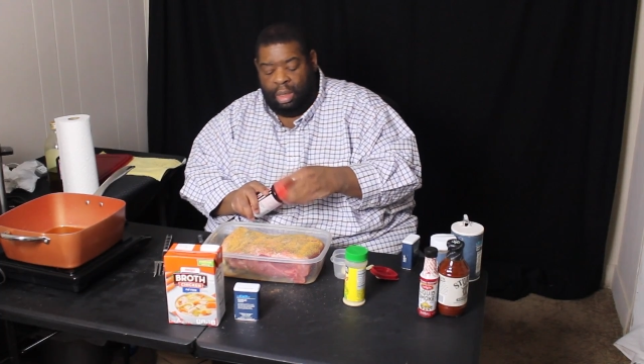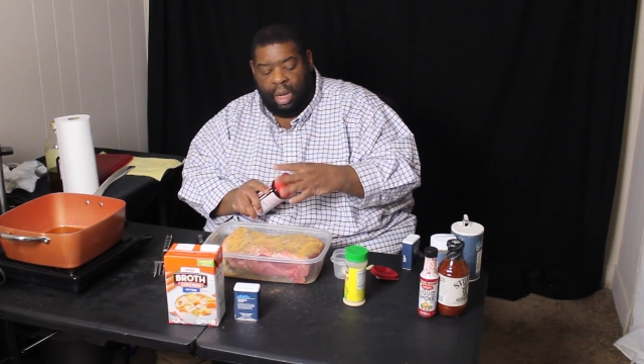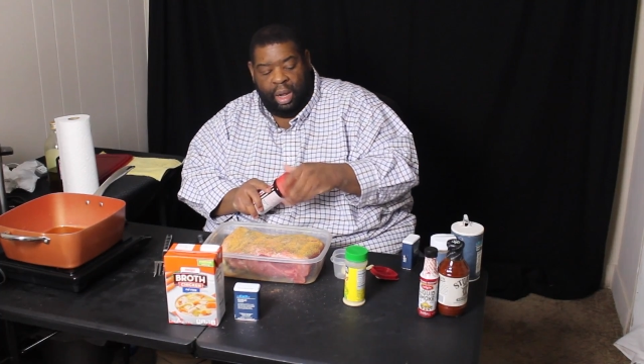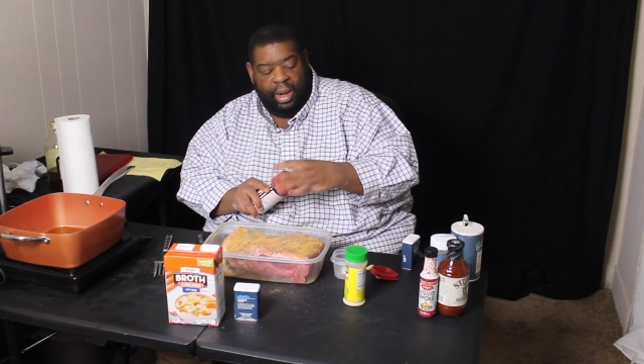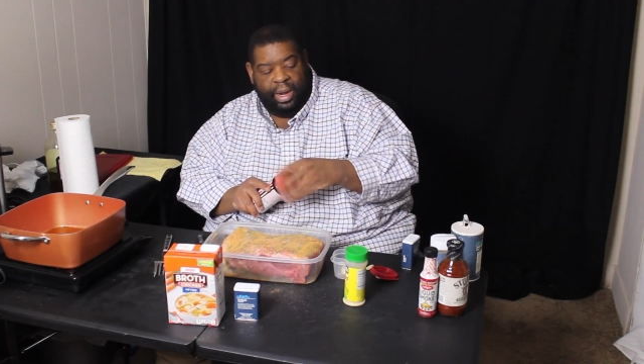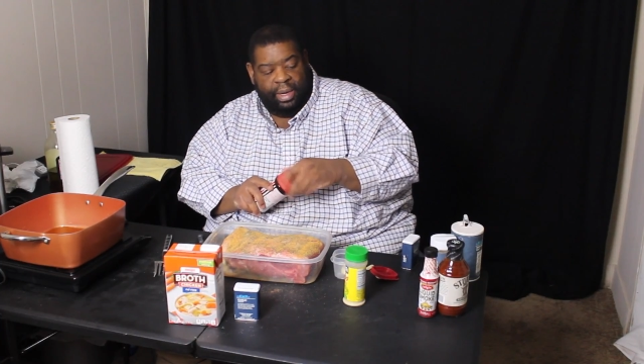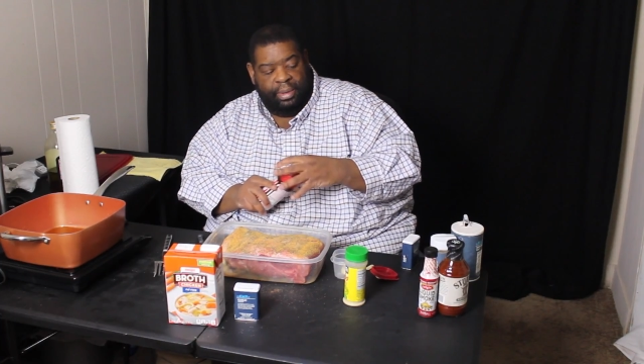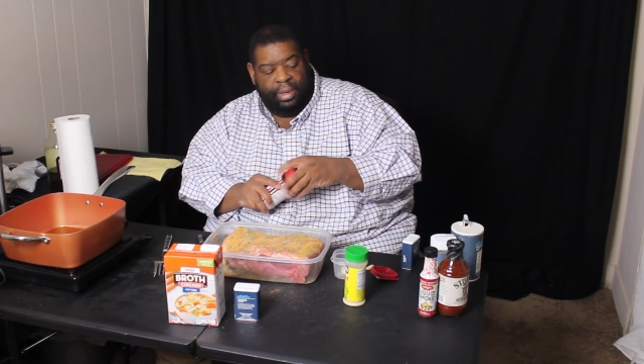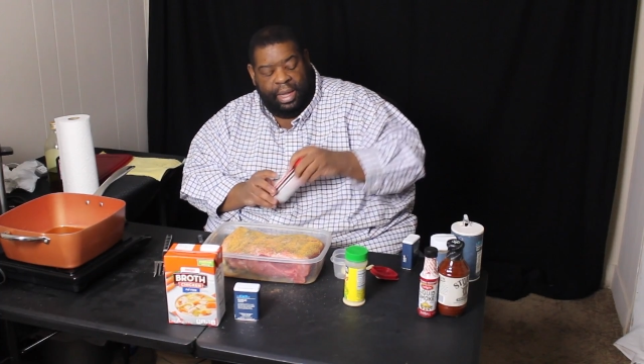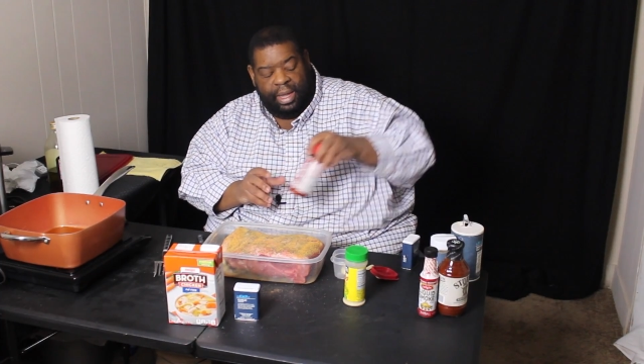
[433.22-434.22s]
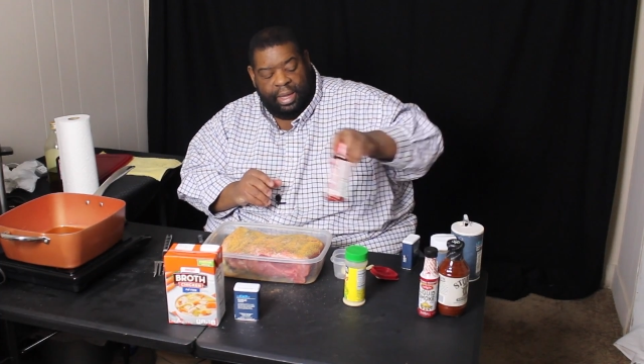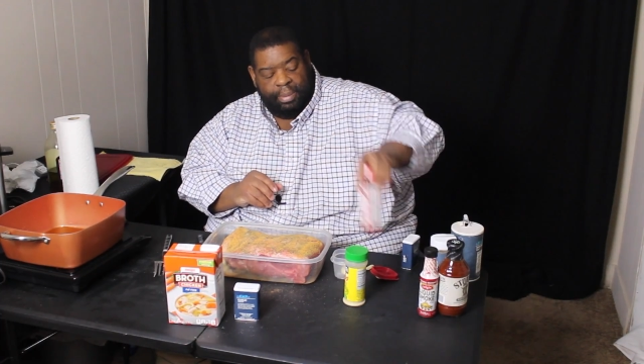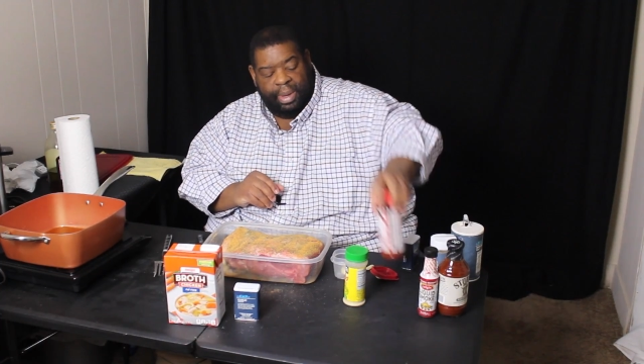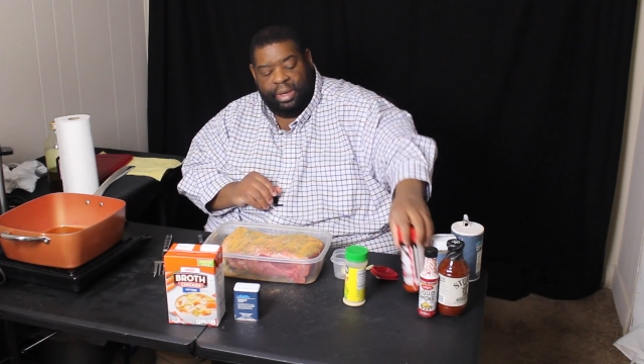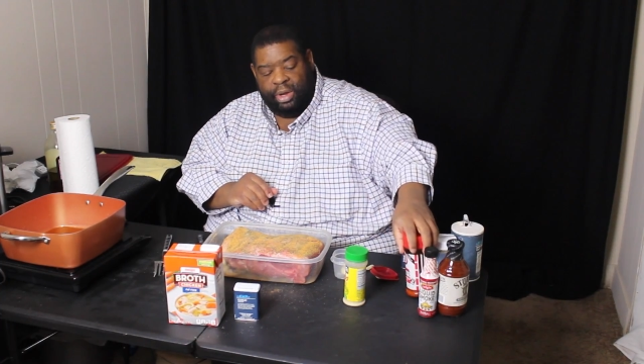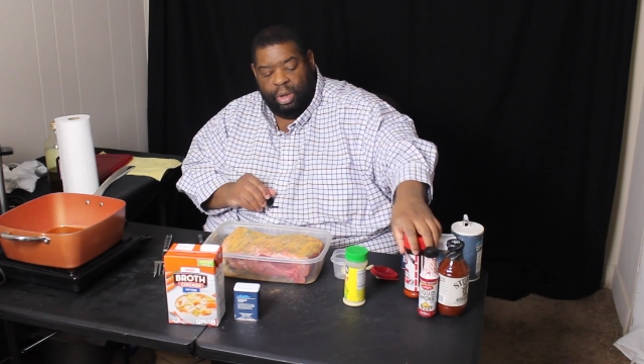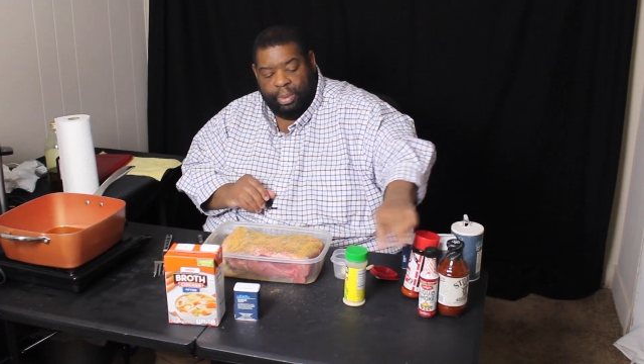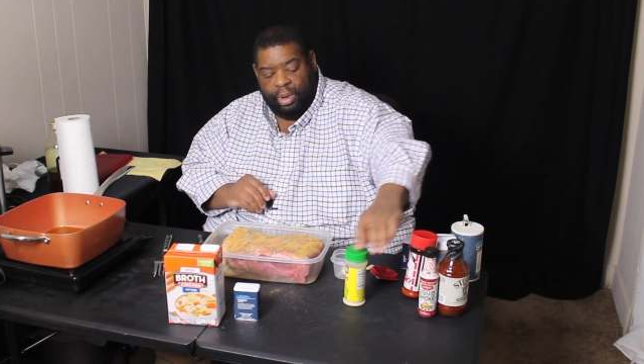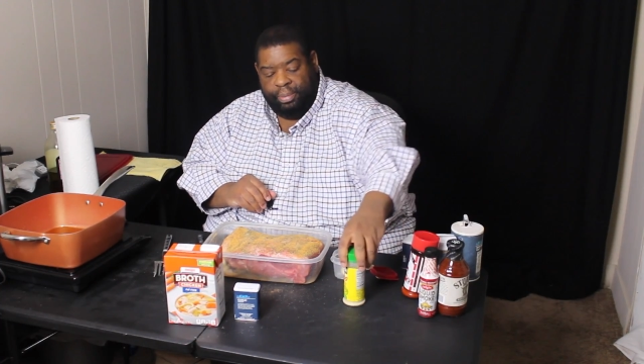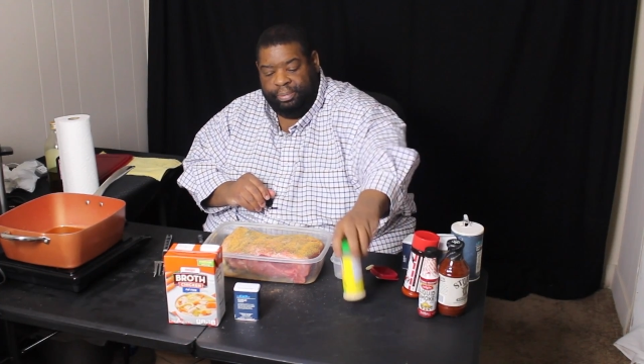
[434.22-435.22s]
All right, and my
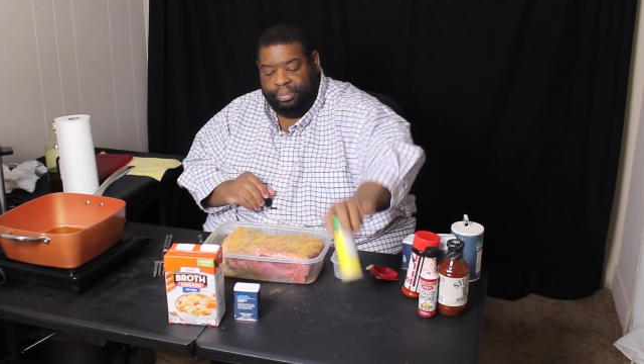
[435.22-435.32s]
adobo.